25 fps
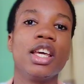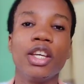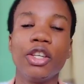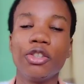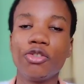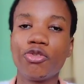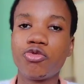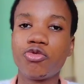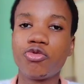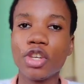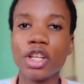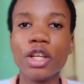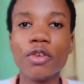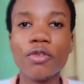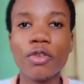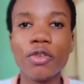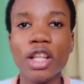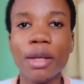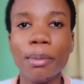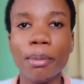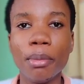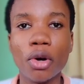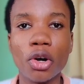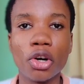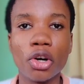is
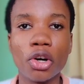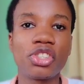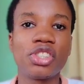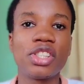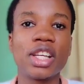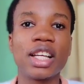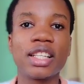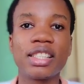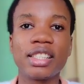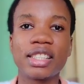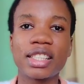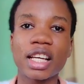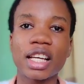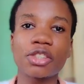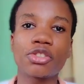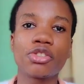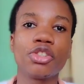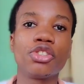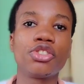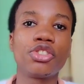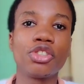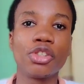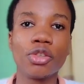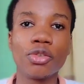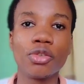really much that it
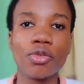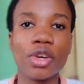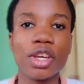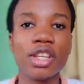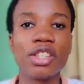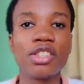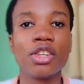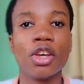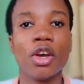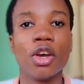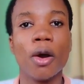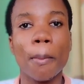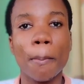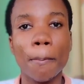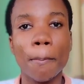actually generates